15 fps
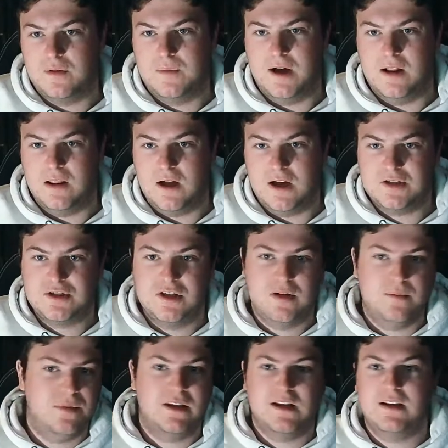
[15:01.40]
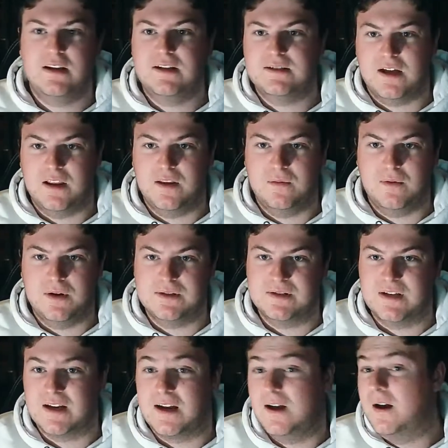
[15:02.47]
about last year. But then there's other ones
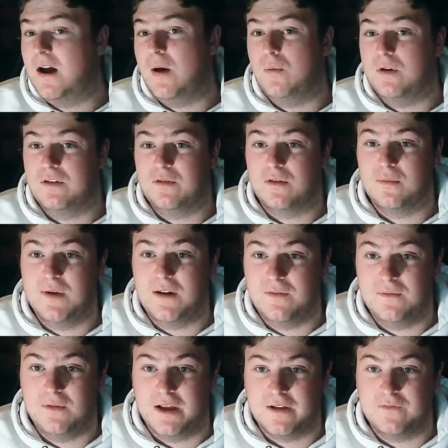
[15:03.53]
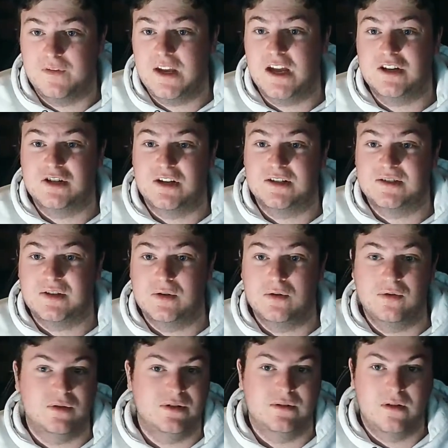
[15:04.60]
like I want to talk about like VHS
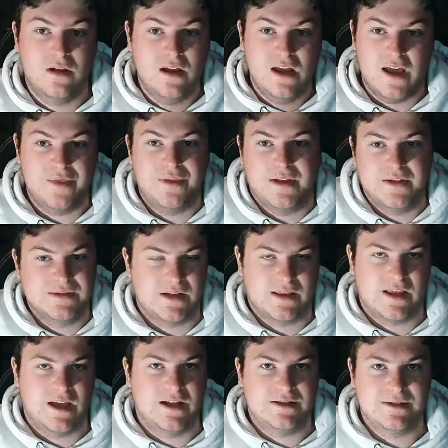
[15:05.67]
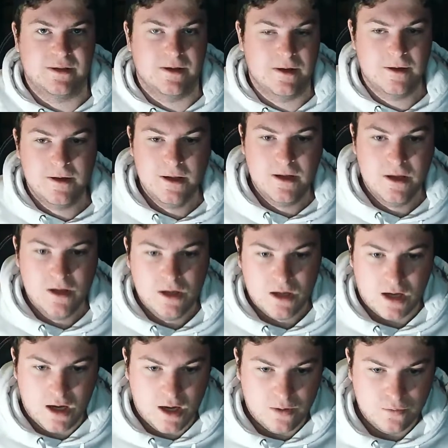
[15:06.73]
2 and things like that. So
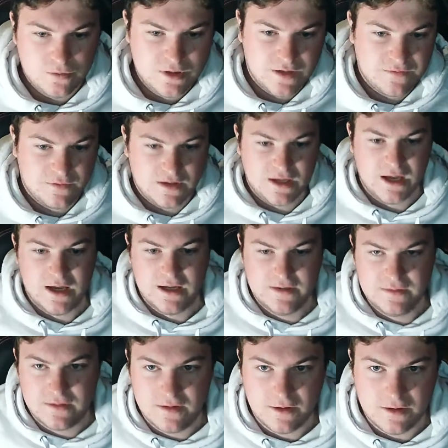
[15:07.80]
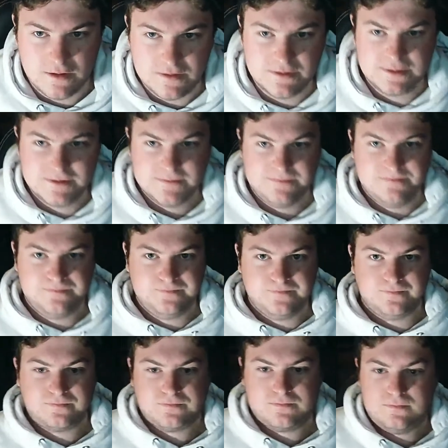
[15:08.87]
we'll definitely get into those
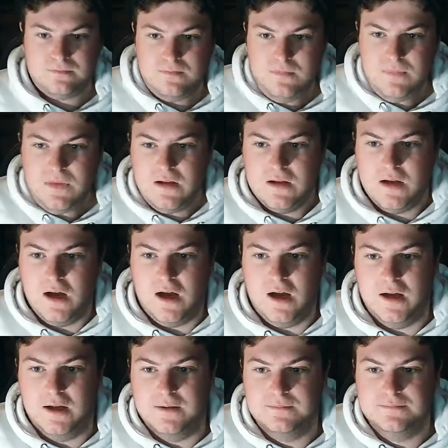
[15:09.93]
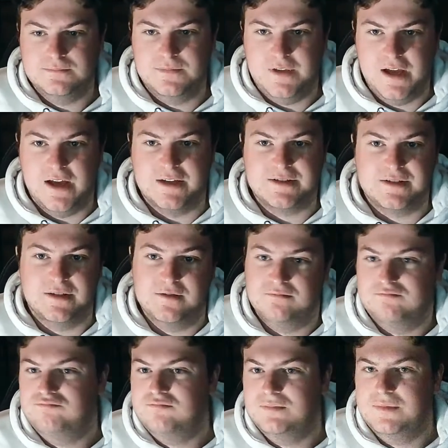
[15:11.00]
there. So
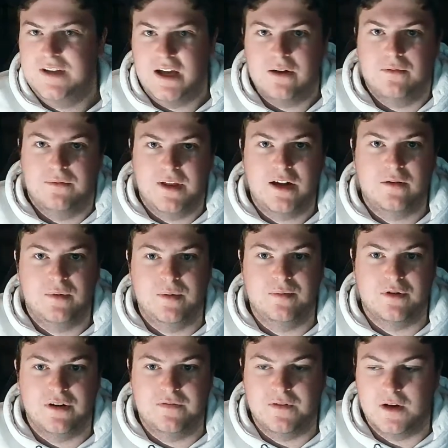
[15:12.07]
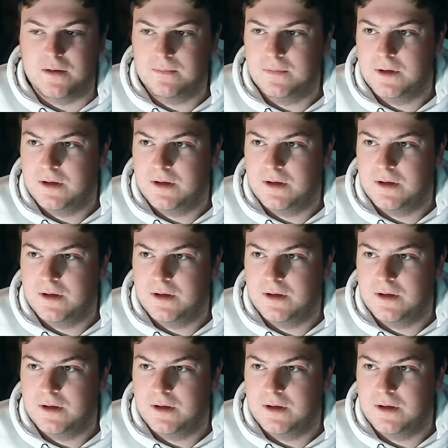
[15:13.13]
that'll be pretty fun.